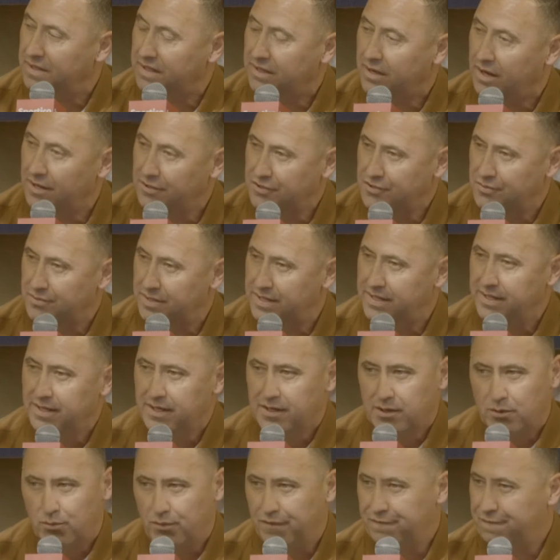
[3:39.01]
the country,
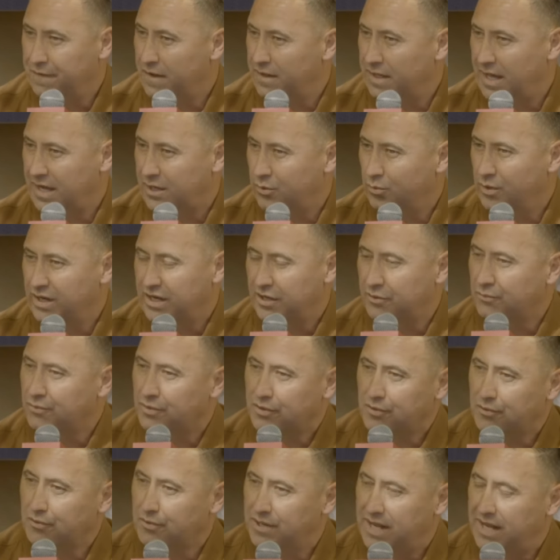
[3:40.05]
we felt like we could
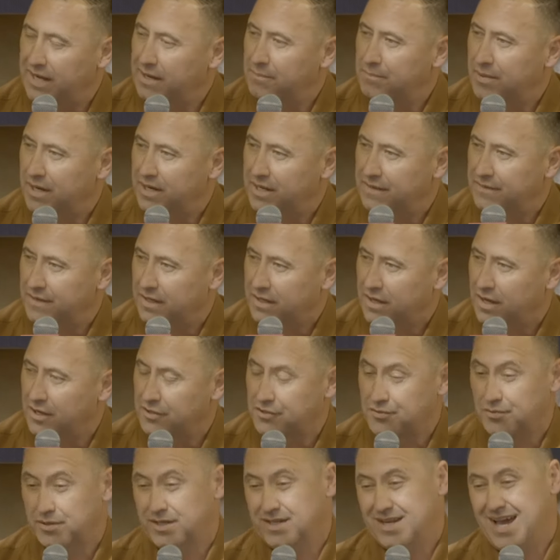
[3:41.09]
recruit anybody in the
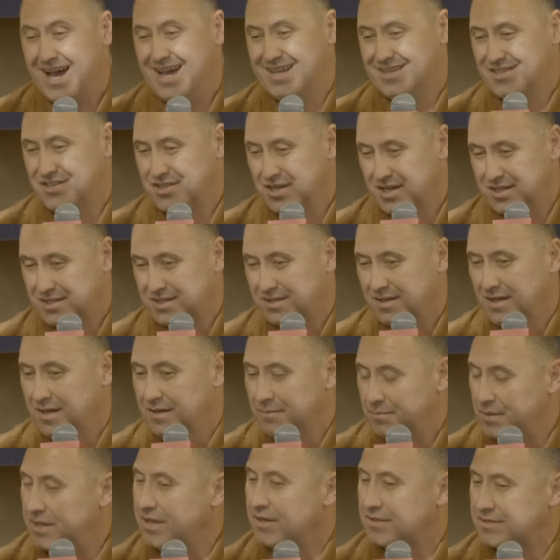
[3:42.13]
country, not just
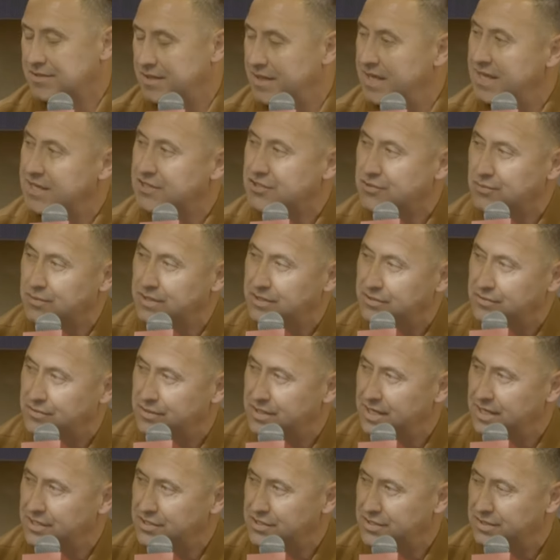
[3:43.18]
because of the history and
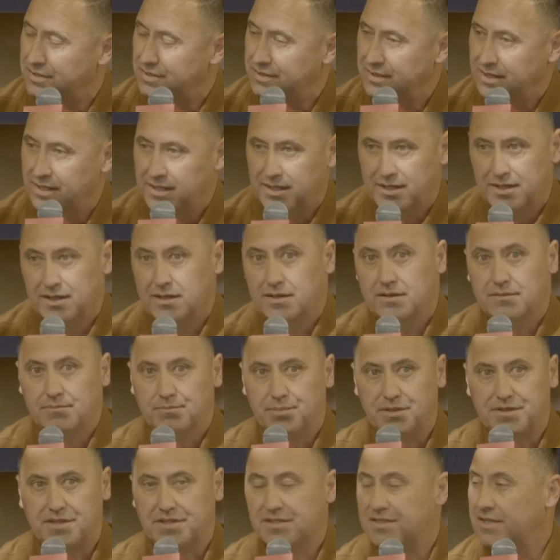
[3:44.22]
tradition,
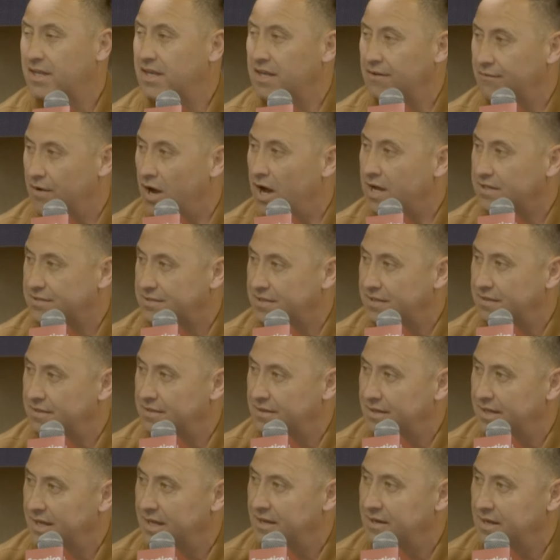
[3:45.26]
but the city of Austin
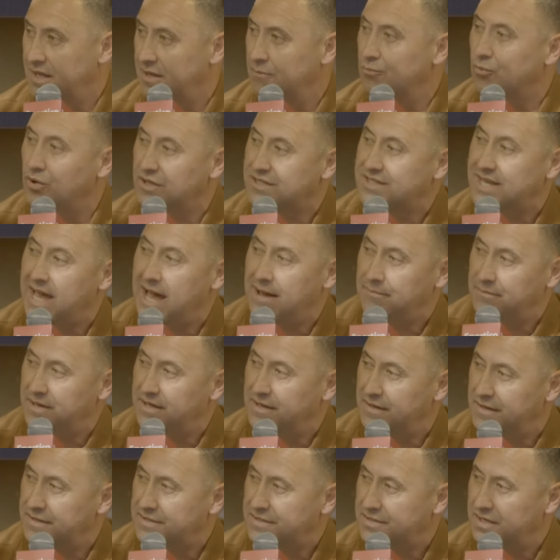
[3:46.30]
and what's
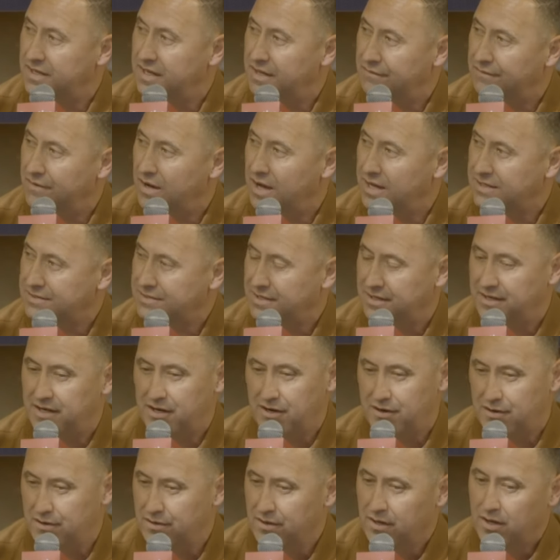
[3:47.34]
happening in the city of Austin
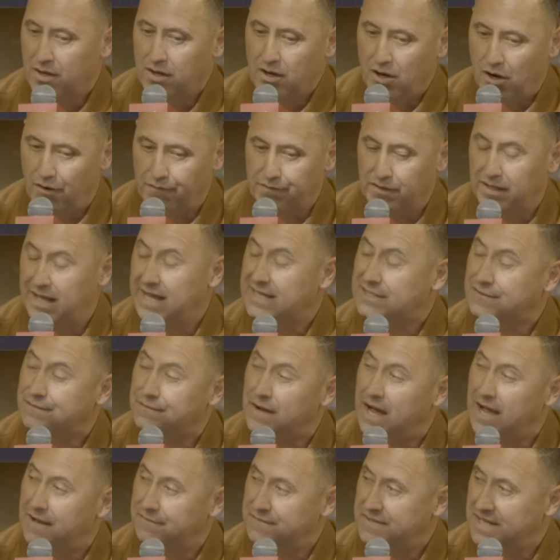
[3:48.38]
here over the last
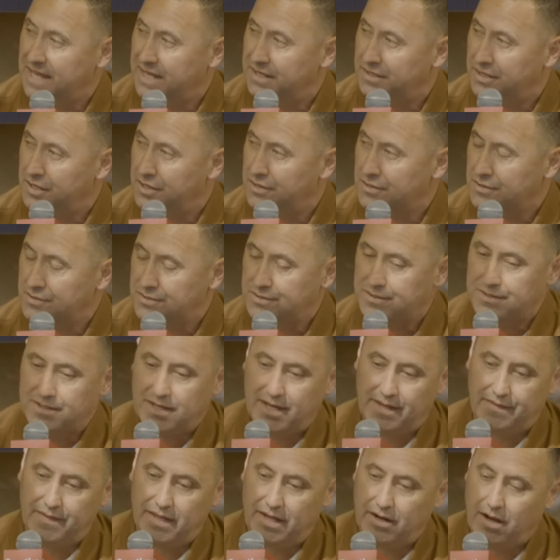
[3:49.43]
5-10 years.
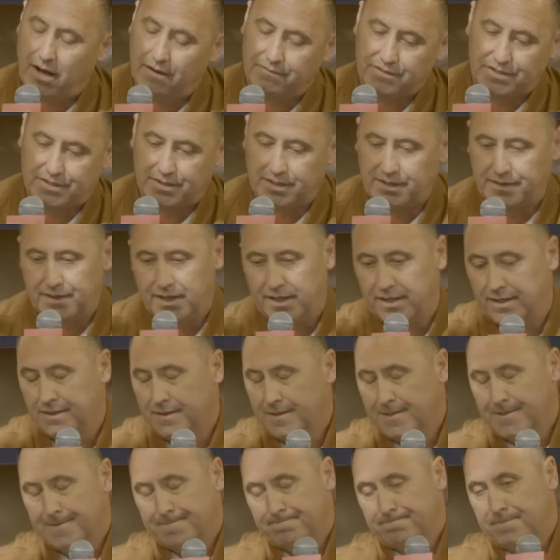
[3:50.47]
And then obviously the
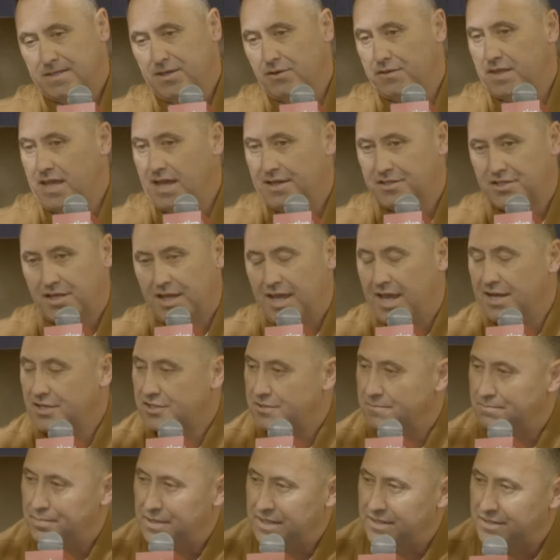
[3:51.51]

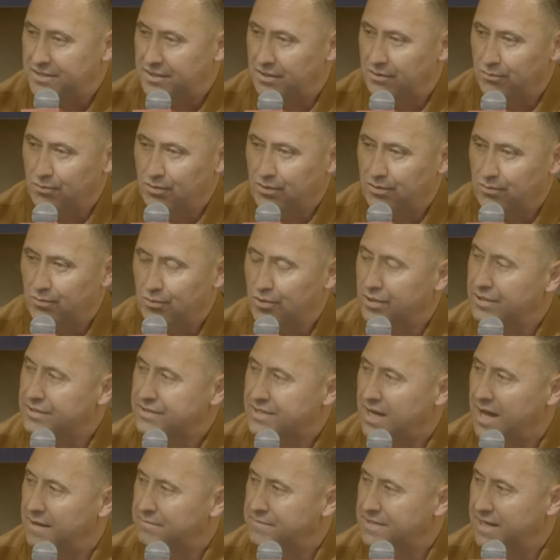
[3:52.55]
education piece. You know, we're a
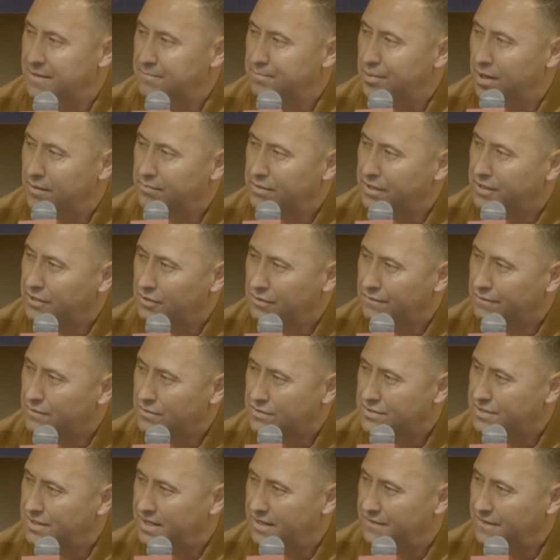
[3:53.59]
top 10 public
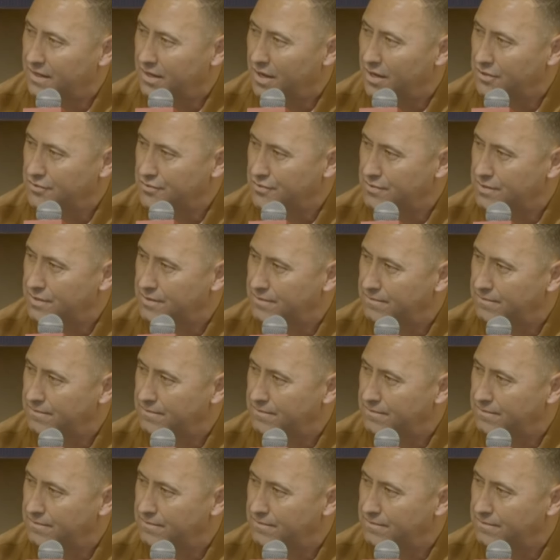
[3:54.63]
university in the country.